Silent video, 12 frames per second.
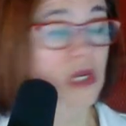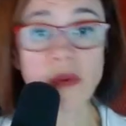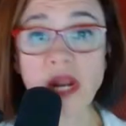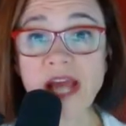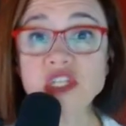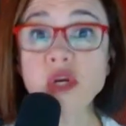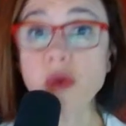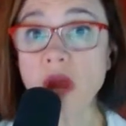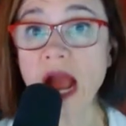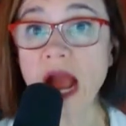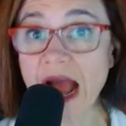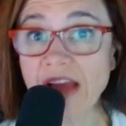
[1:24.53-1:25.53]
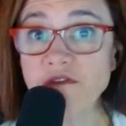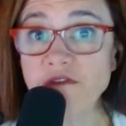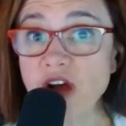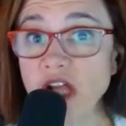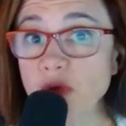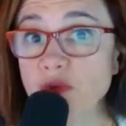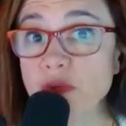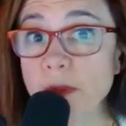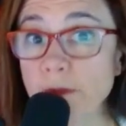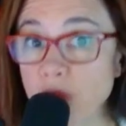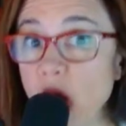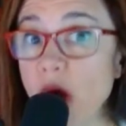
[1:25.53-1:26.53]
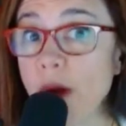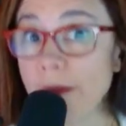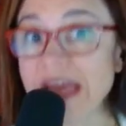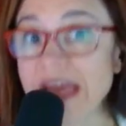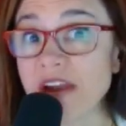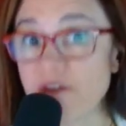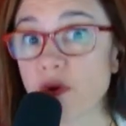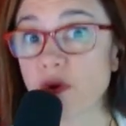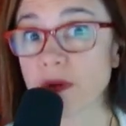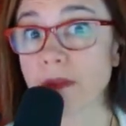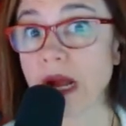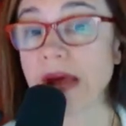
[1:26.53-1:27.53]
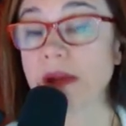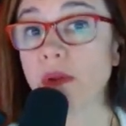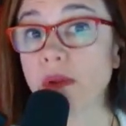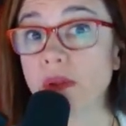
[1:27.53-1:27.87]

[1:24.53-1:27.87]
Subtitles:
know what I'd do? I'd follow the Paul Manafort model.